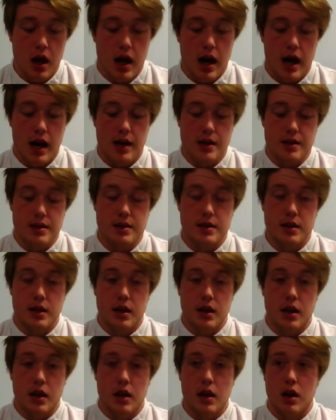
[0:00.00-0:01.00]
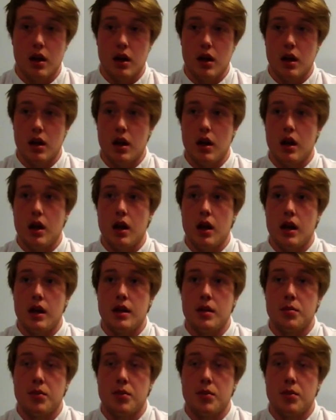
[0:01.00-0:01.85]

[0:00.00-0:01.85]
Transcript: as in the